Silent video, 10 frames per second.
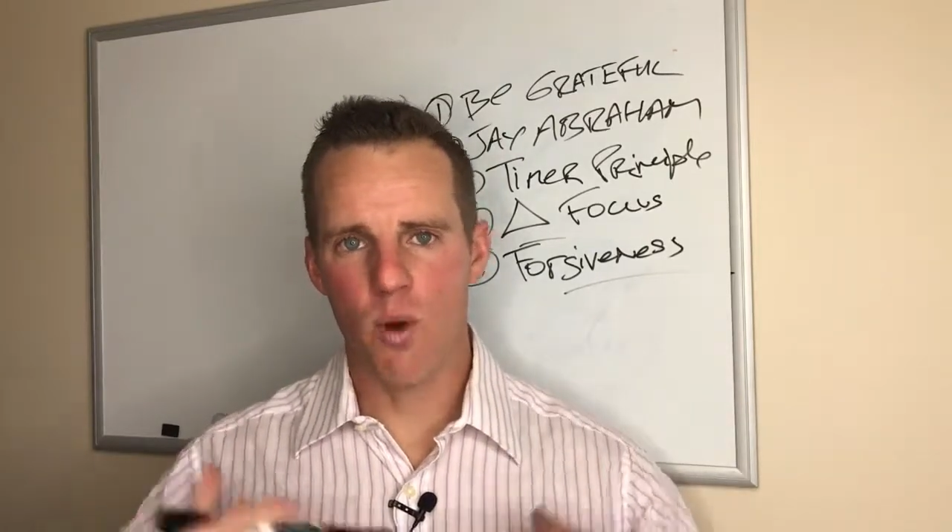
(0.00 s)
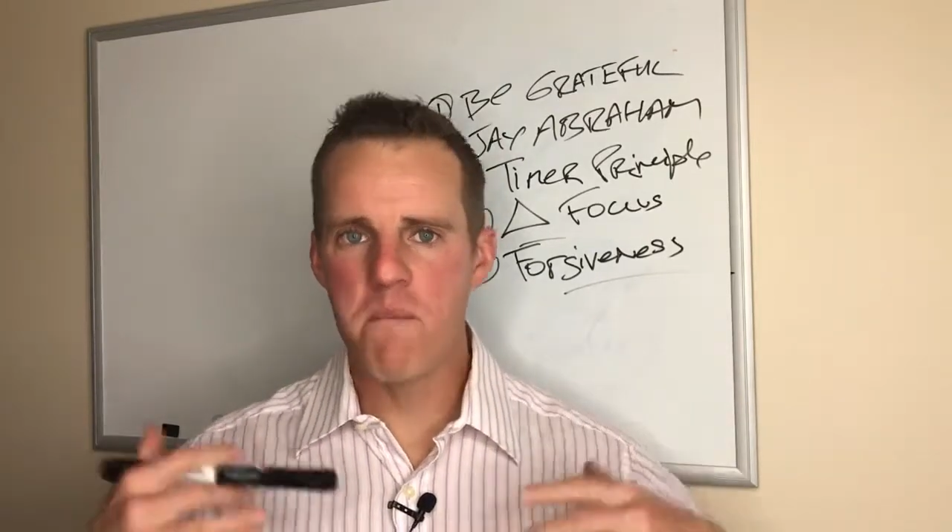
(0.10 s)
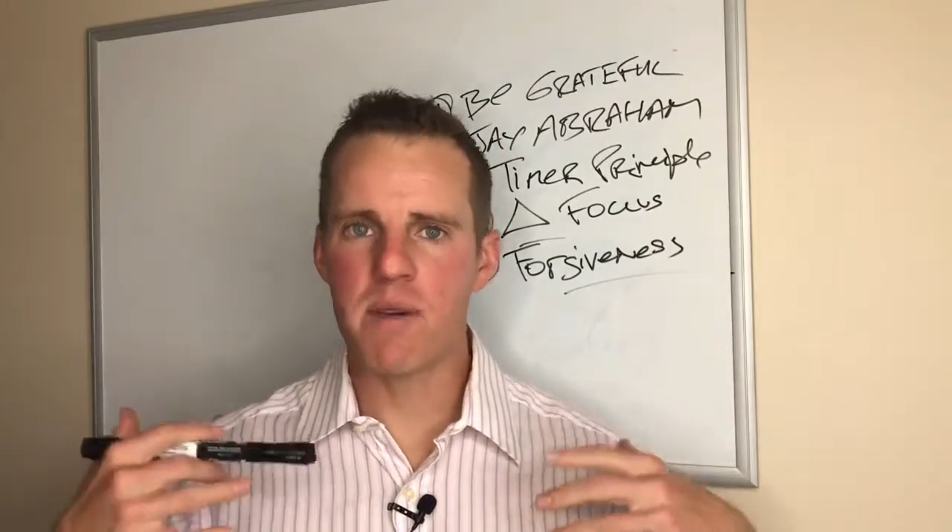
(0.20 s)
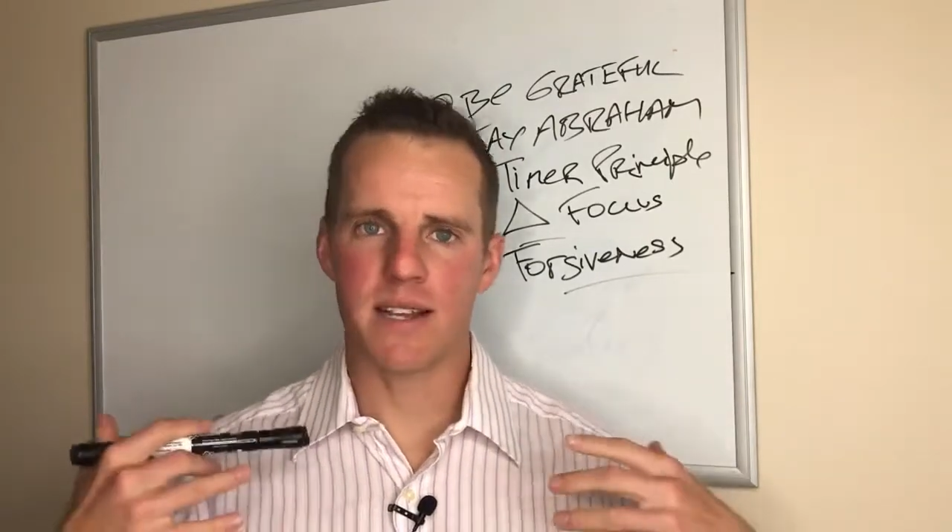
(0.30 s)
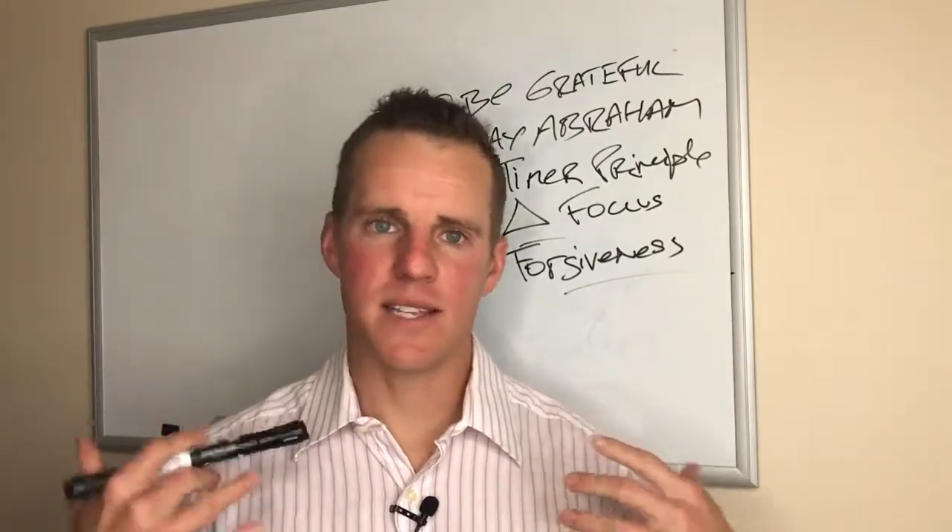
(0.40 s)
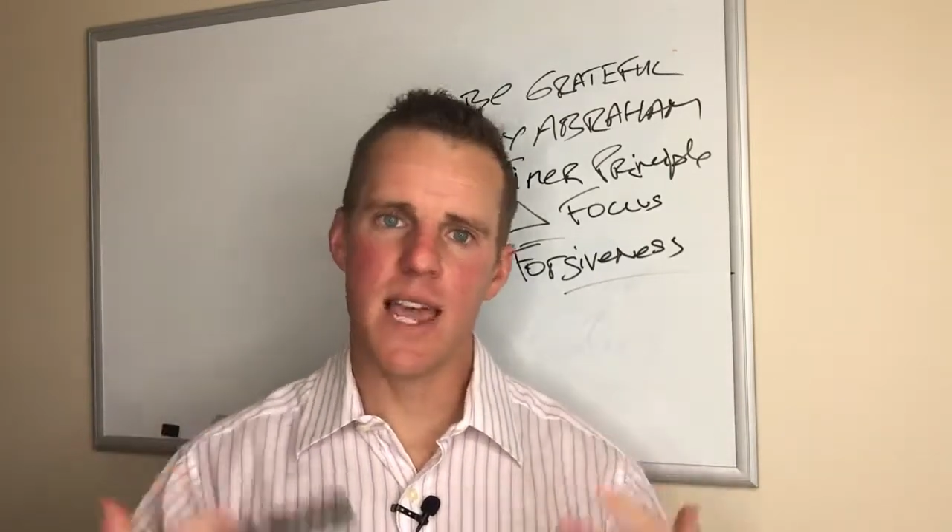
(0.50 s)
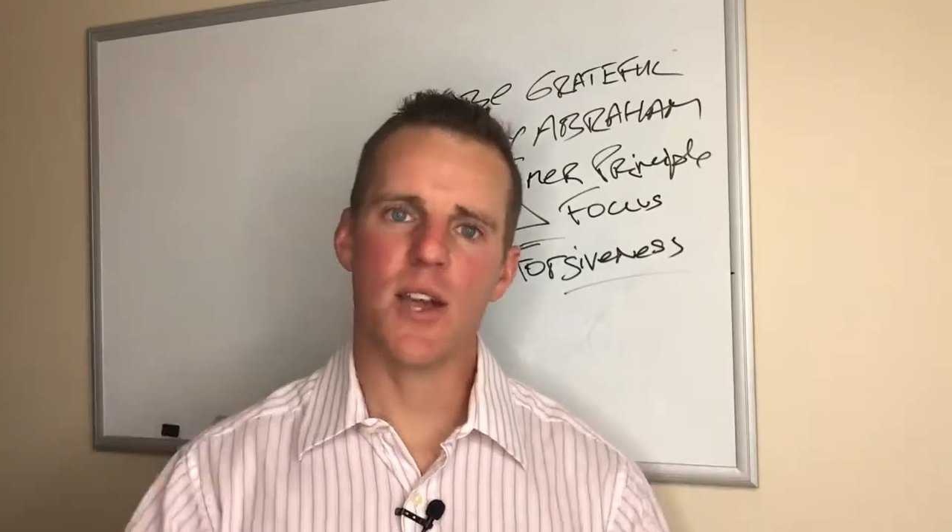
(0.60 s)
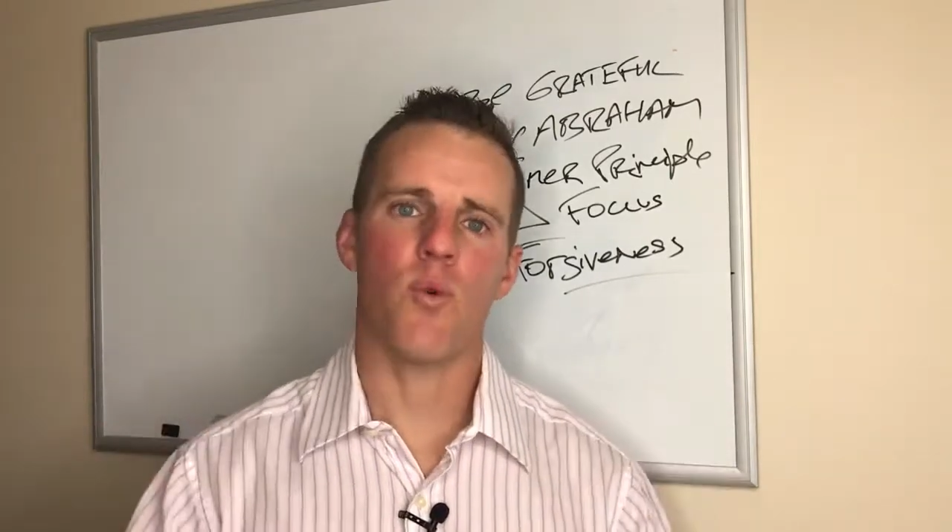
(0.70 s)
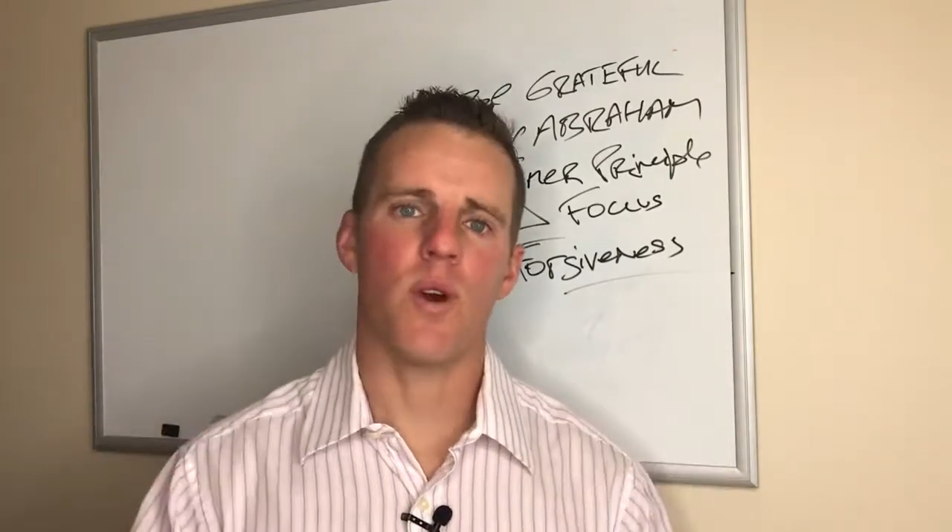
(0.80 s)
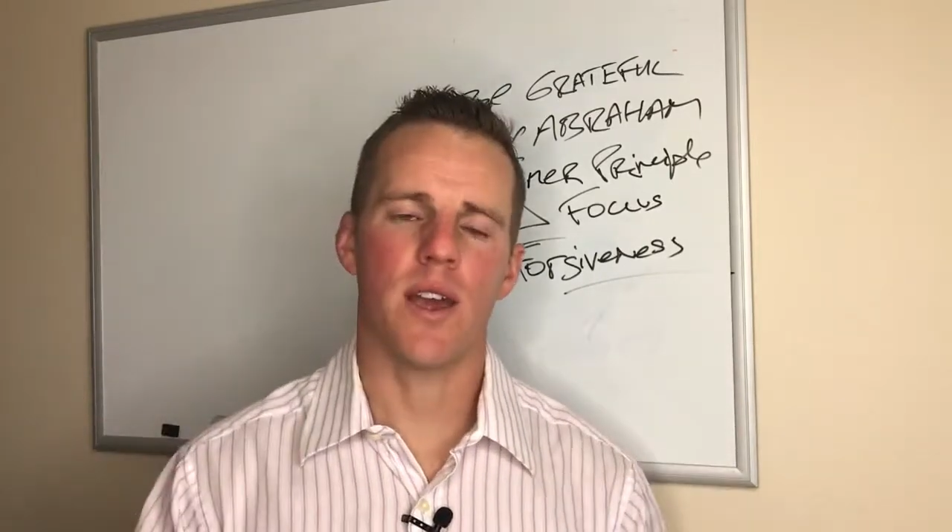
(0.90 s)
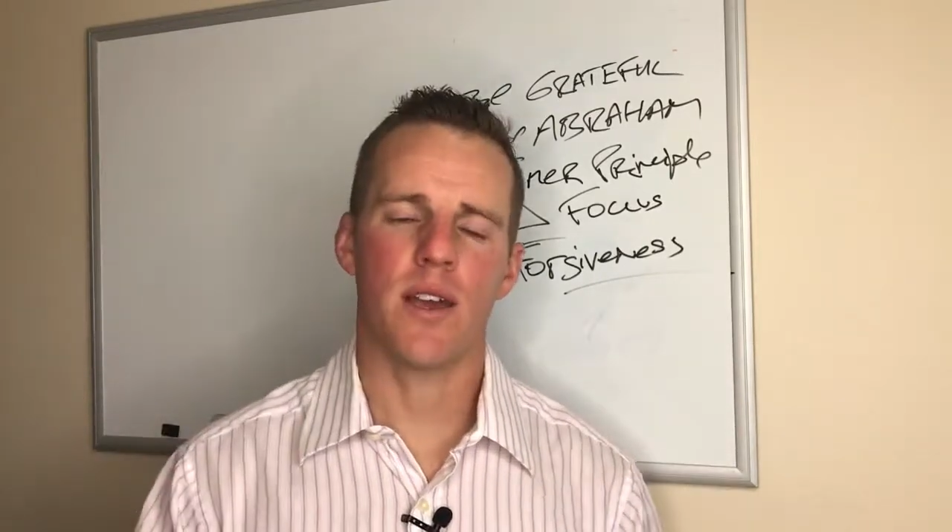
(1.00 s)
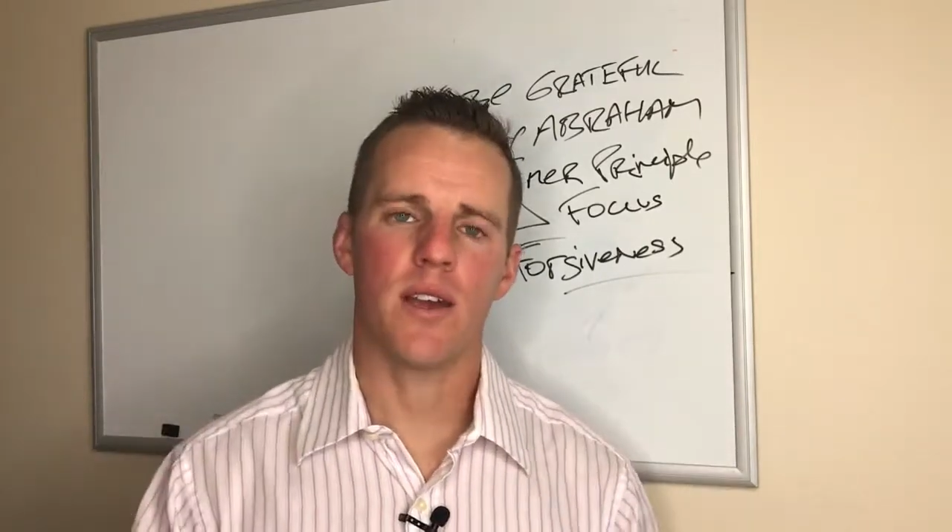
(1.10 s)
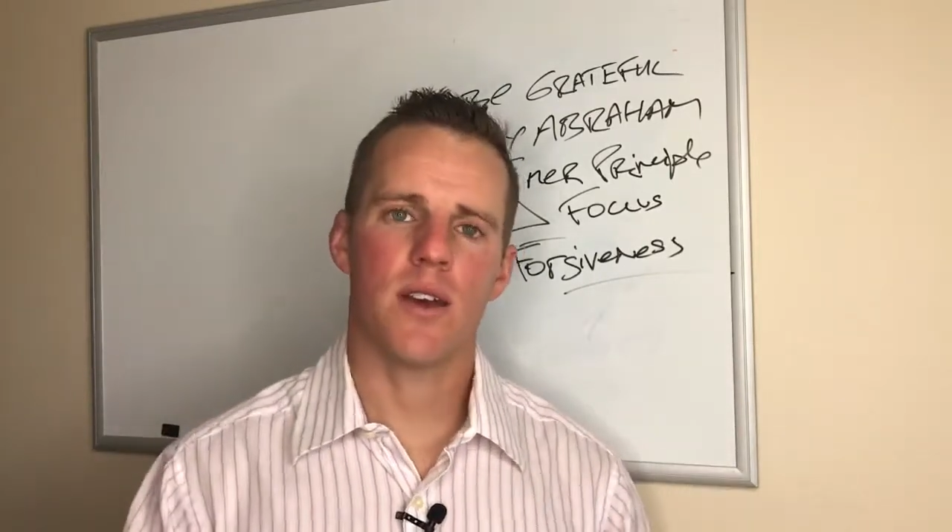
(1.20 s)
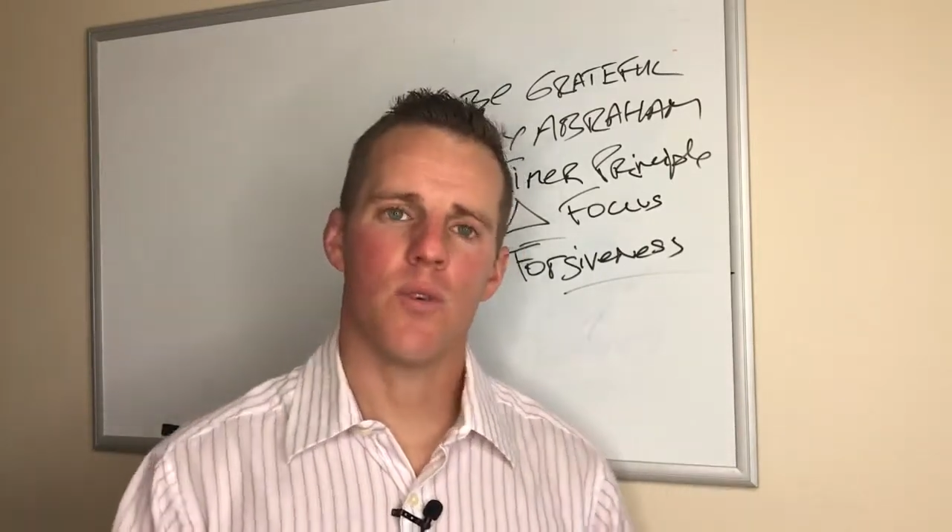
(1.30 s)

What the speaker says: one big takeaway